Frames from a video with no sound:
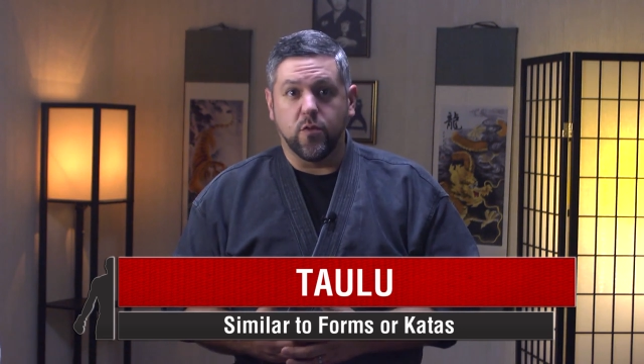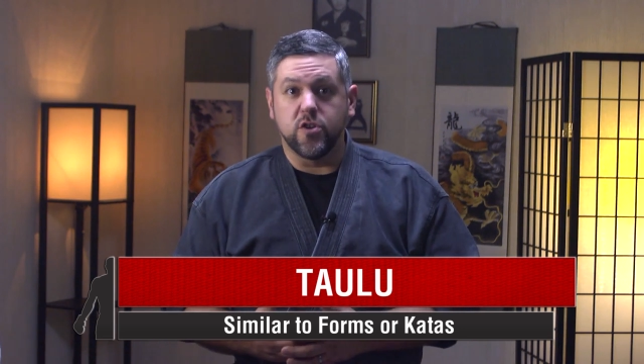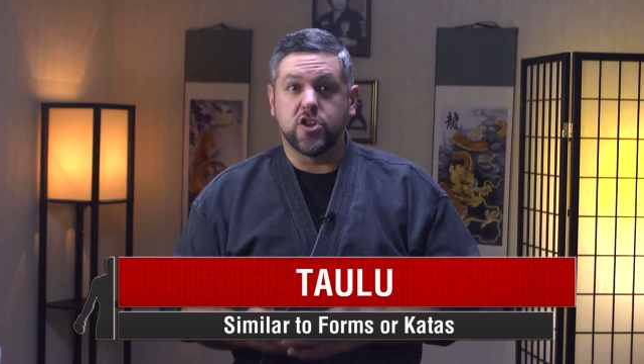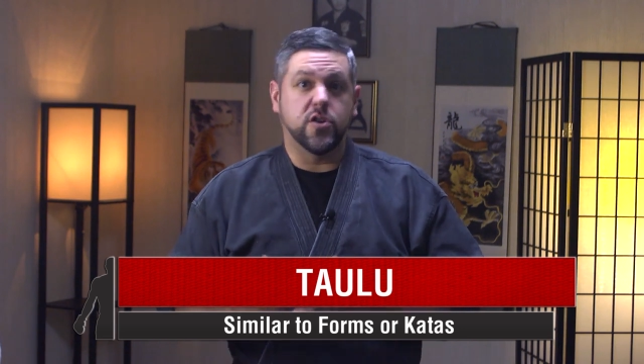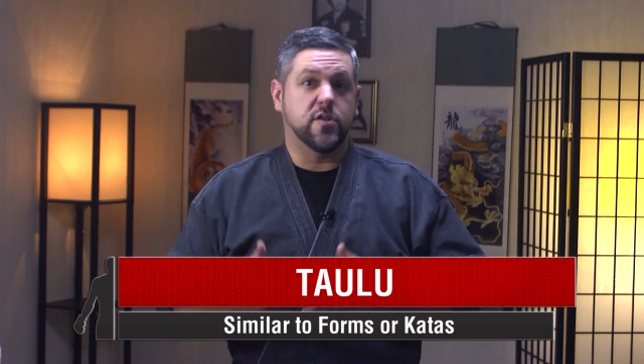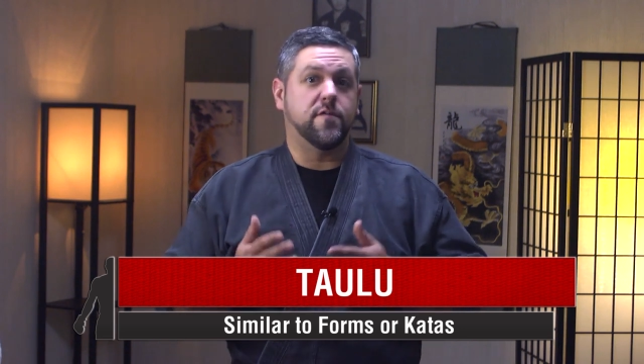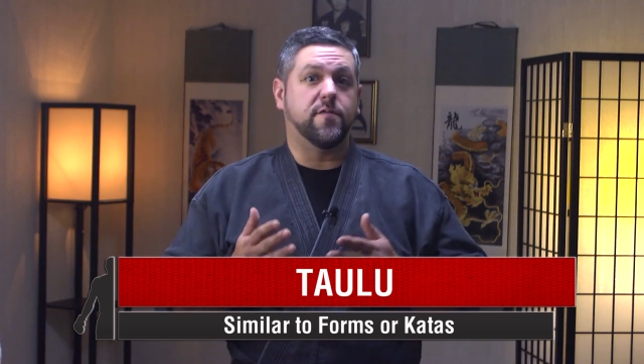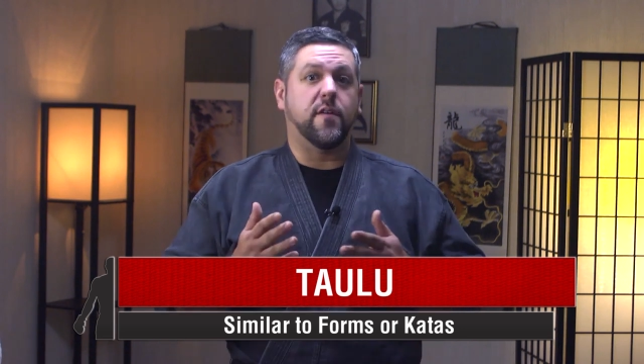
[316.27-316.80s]
which
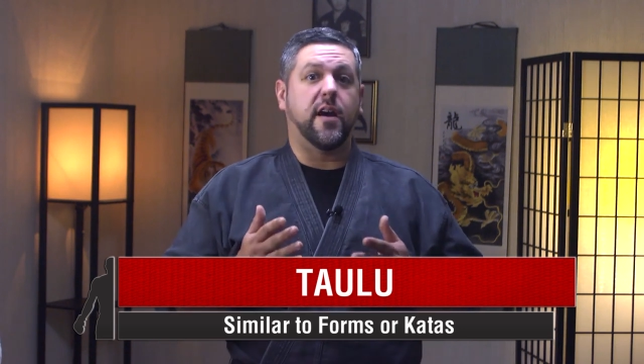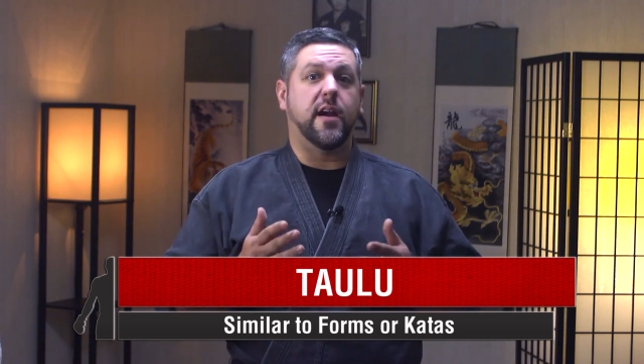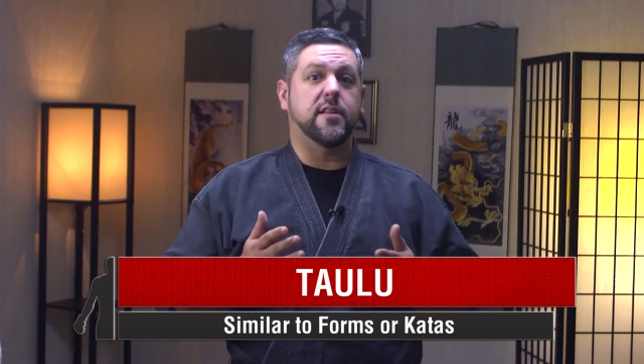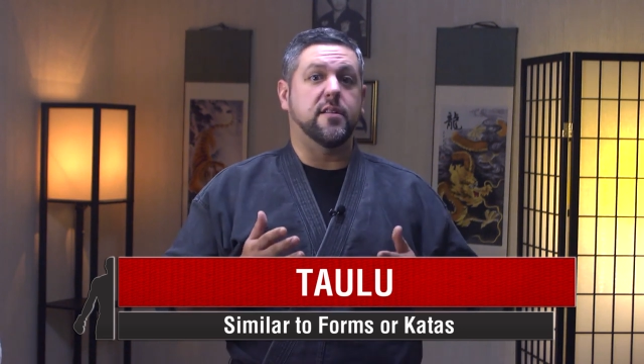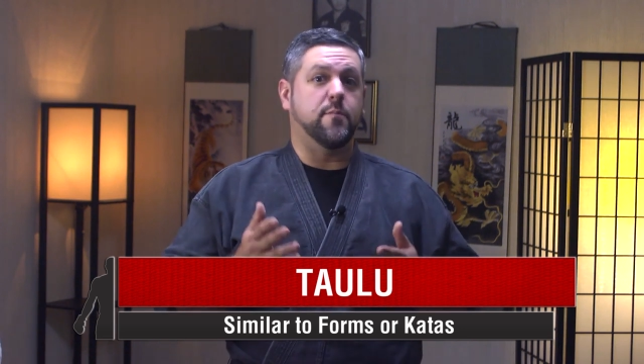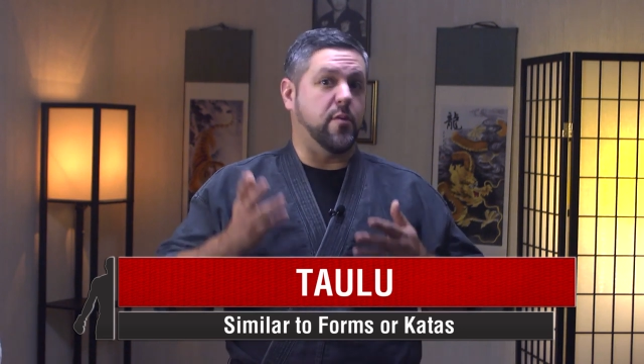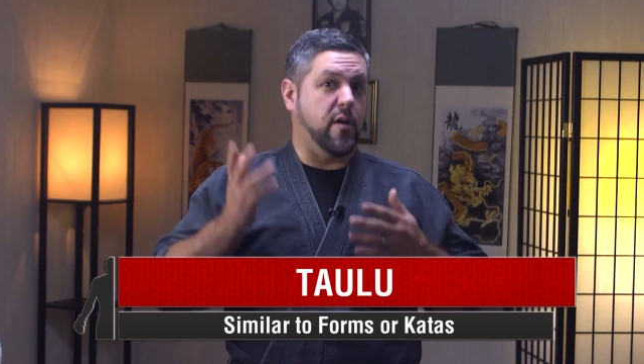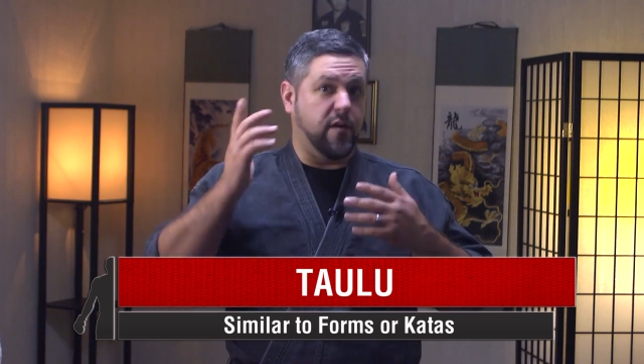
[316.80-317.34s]
you can
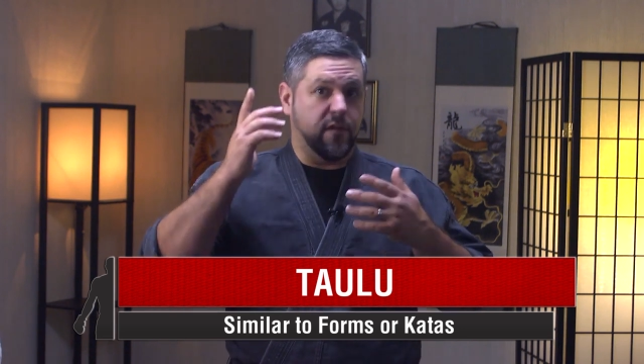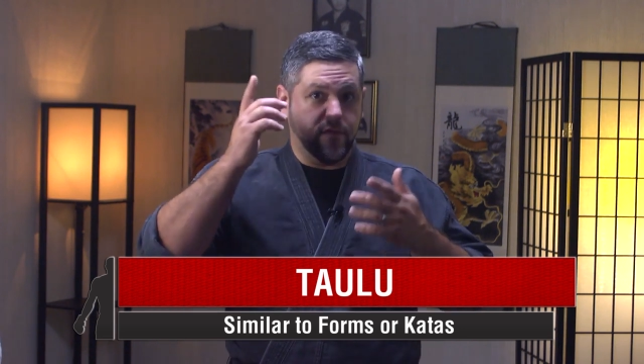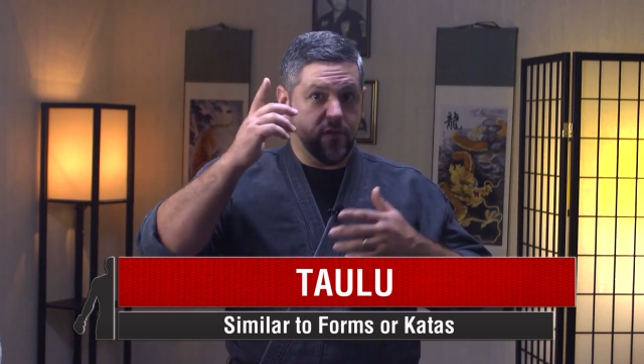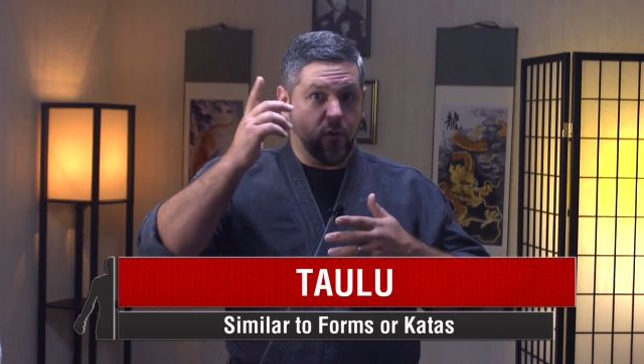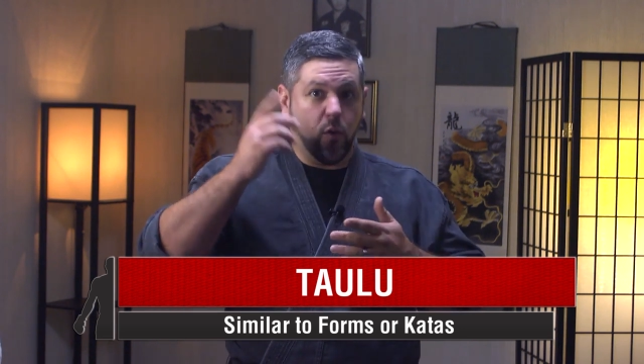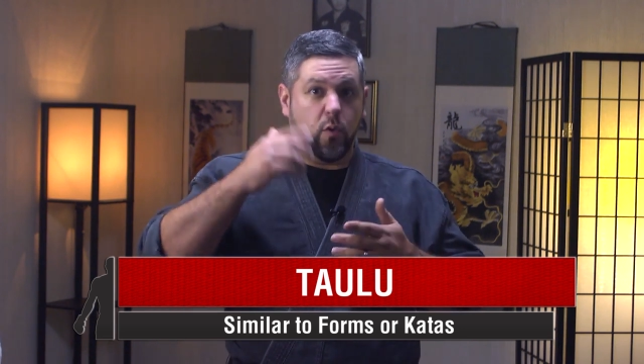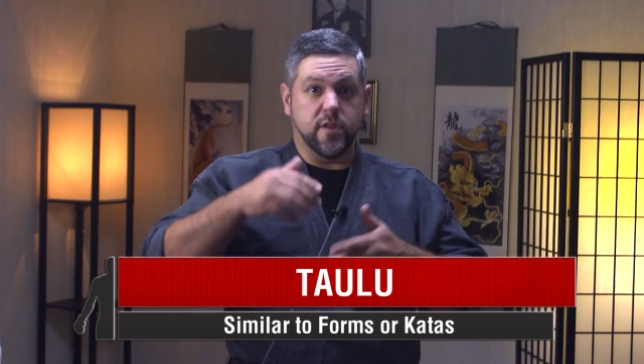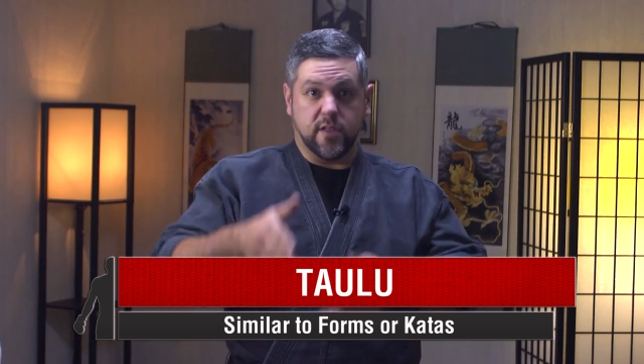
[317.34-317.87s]
find above
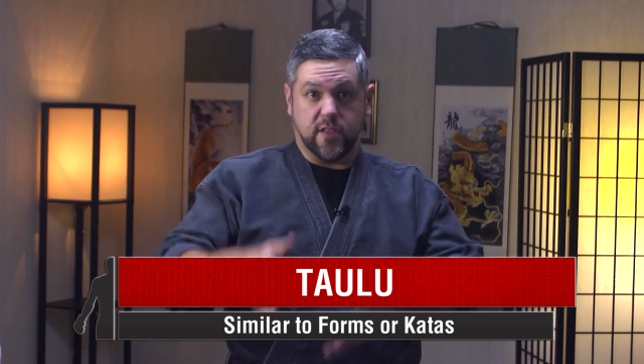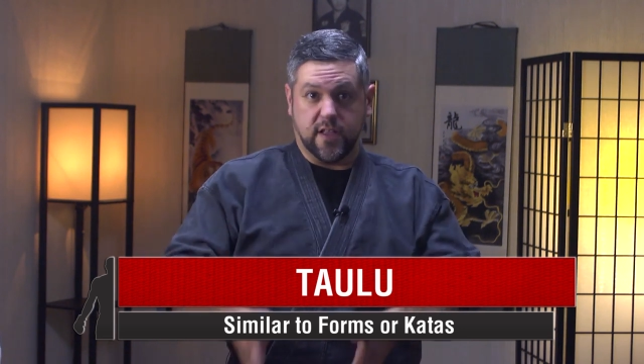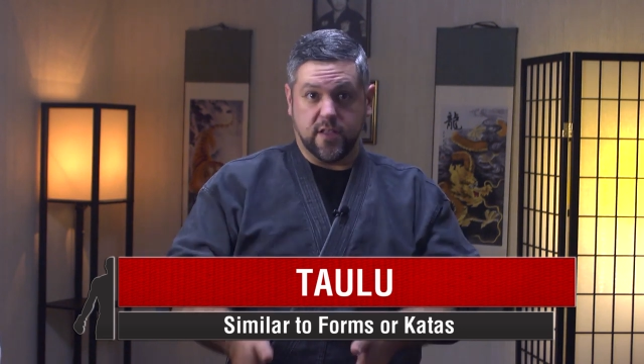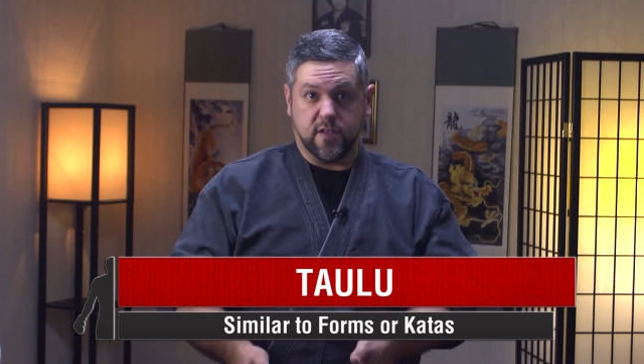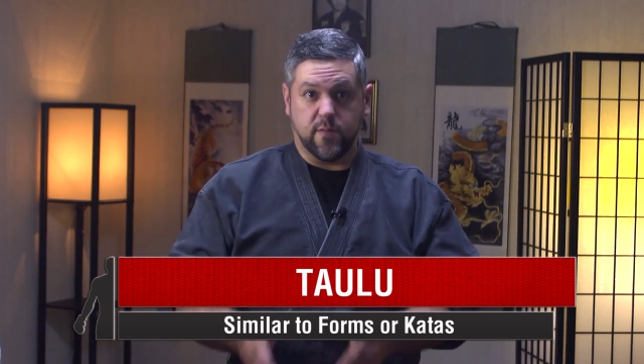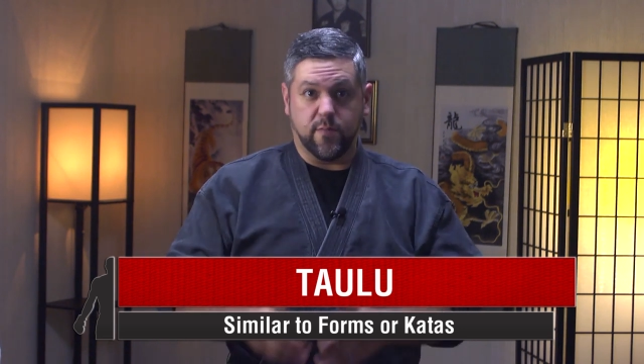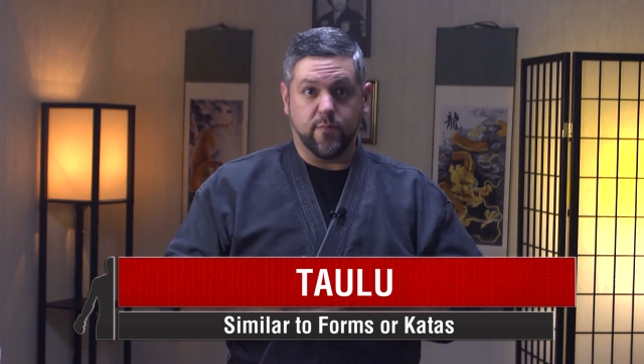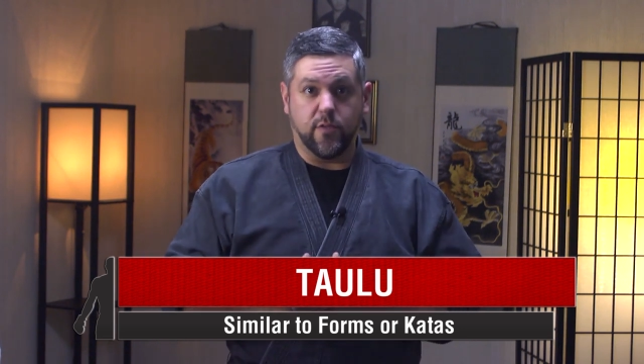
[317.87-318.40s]
or in the link
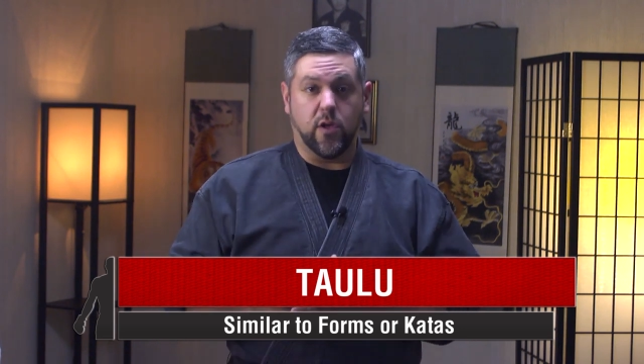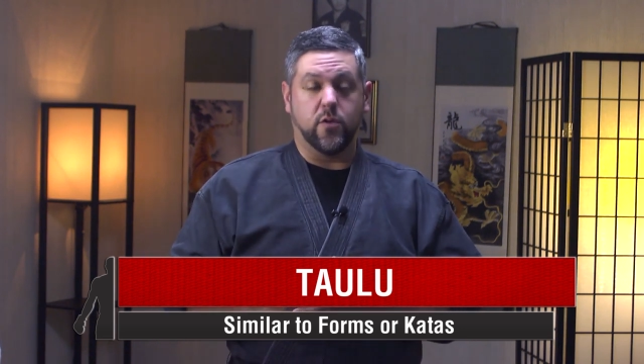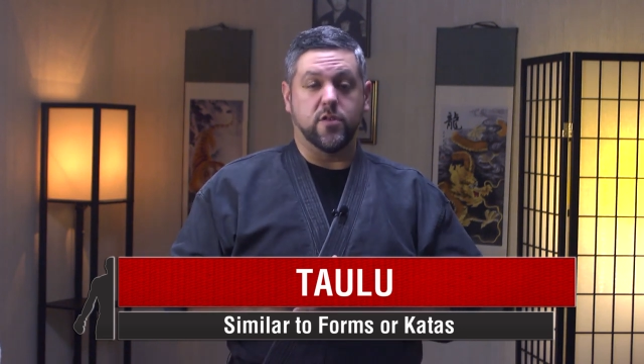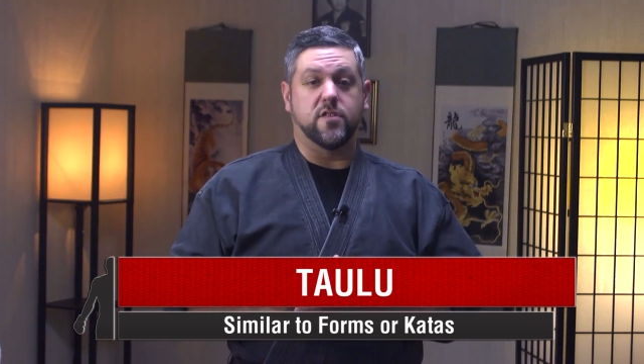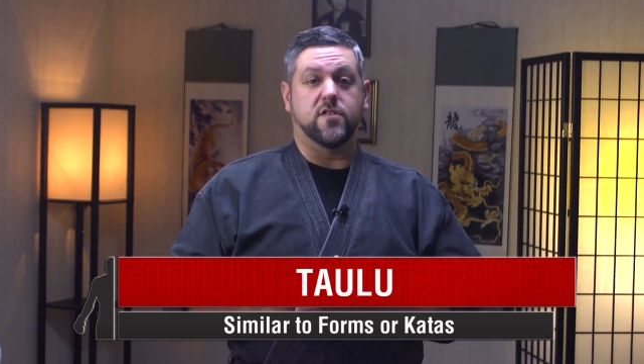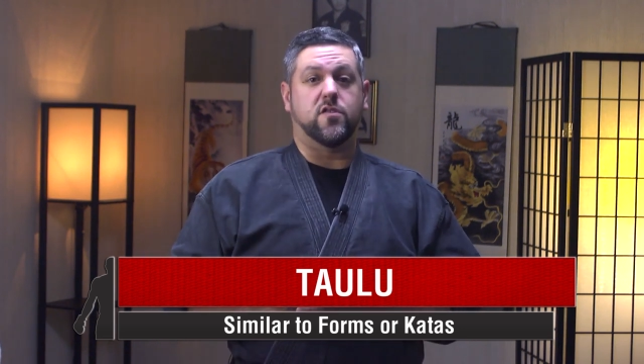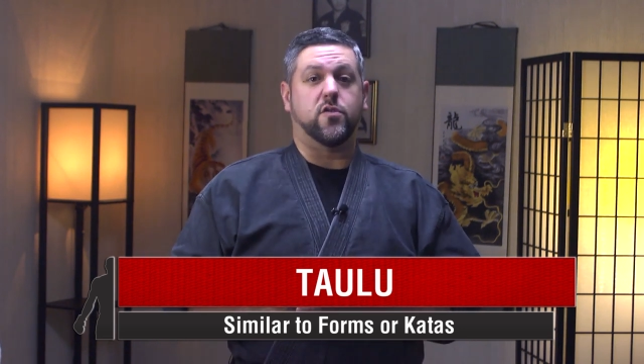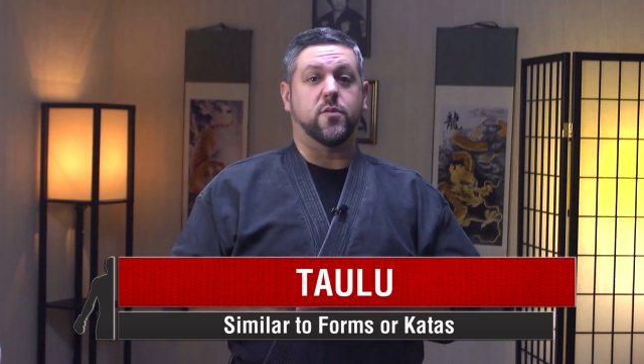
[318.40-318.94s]
below in
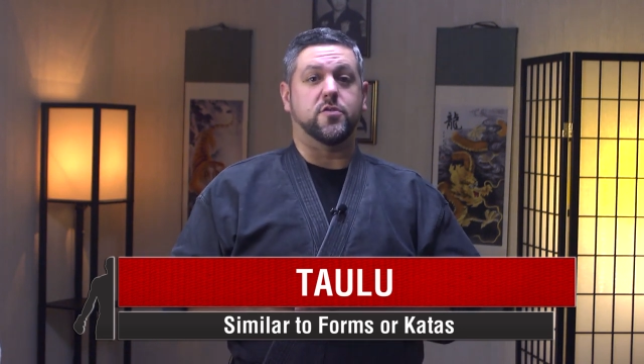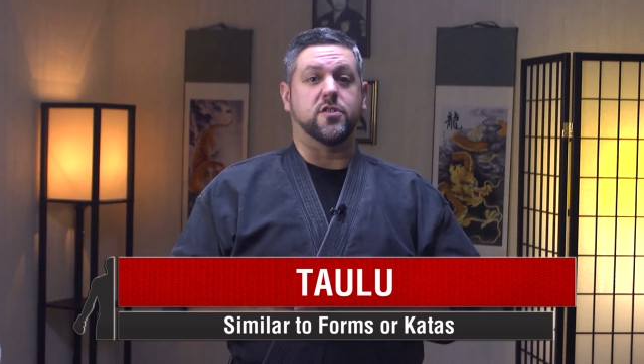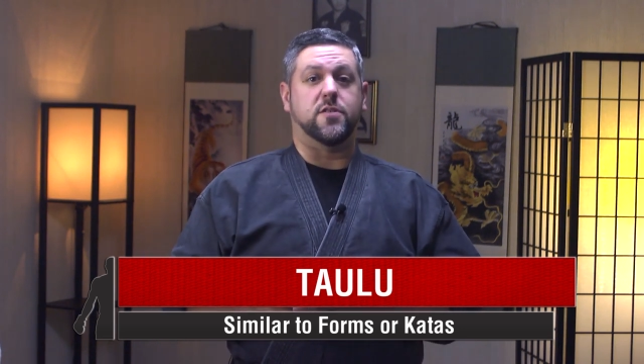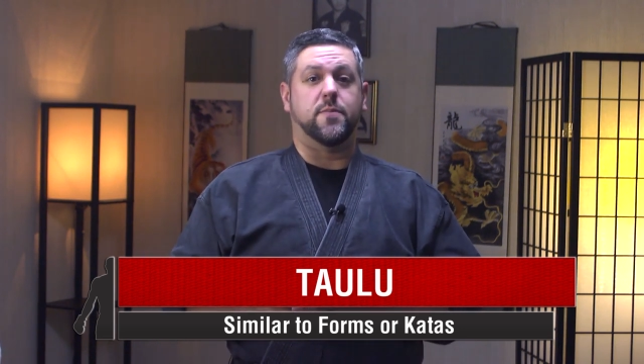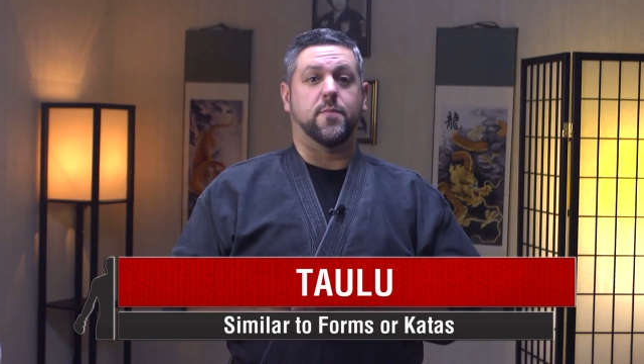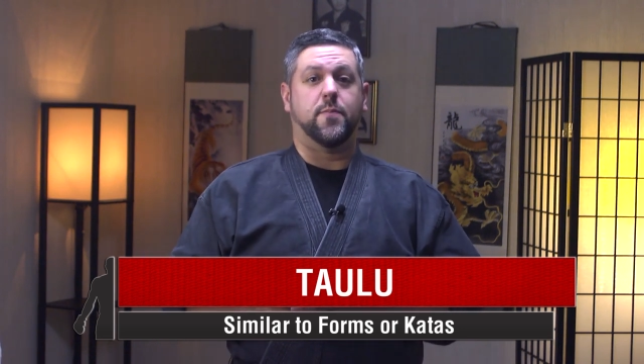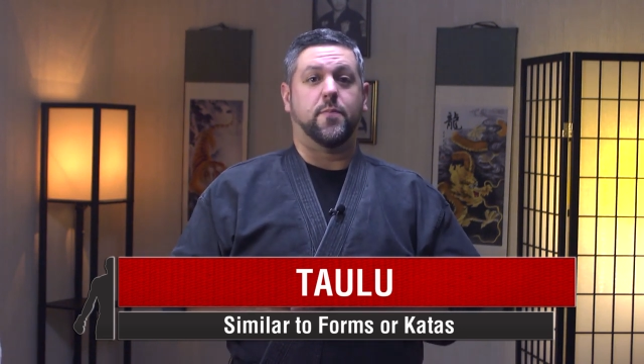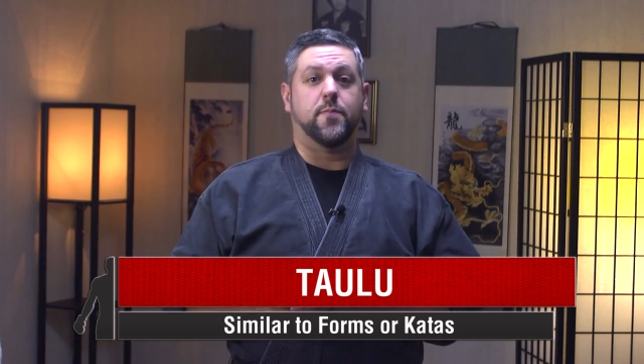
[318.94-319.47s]
the description.